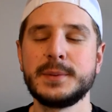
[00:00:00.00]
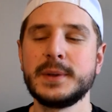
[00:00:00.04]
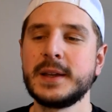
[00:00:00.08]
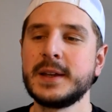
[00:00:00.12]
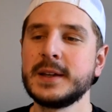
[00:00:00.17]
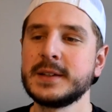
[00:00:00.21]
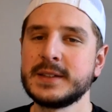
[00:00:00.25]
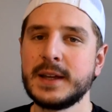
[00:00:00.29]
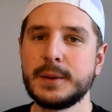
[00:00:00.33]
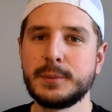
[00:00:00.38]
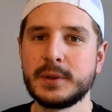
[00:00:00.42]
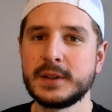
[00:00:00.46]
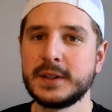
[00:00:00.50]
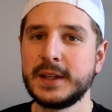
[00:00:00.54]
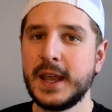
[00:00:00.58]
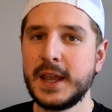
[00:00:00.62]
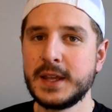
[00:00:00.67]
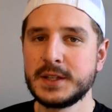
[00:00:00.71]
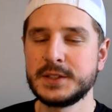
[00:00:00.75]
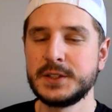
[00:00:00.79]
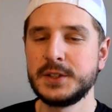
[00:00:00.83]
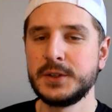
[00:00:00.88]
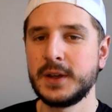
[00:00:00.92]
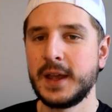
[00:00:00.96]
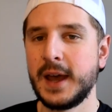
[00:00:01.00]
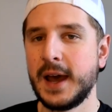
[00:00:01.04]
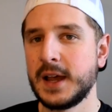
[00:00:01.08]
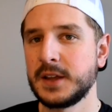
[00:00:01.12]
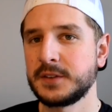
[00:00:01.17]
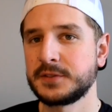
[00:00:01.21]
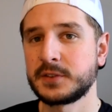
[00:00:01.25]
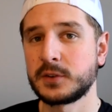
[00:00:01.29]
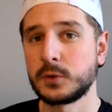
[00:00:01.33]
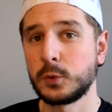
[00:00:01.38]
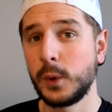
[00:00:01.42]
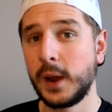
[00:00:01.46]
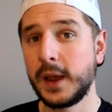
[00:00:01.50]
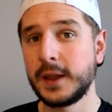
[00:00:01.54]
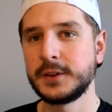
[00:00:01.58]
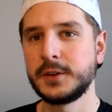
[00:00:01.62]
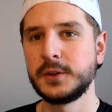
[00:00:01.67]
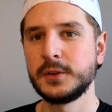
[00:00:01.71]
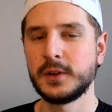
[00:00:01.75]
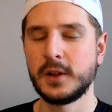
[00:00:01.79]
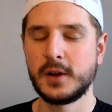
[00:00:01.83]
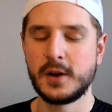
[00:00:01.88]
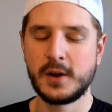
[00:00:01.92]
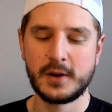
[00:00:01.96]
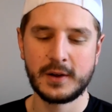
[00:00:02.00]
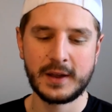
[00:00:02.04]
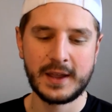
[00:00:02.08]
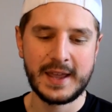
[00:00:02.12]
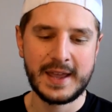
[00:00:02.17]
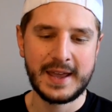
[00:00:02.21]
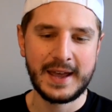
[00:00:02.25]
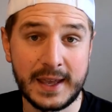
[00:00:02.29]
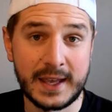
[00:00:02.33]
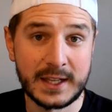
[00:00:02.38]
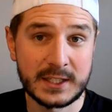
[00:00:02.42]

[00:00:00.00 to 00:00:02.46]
because I've been teasing you guys for way too long.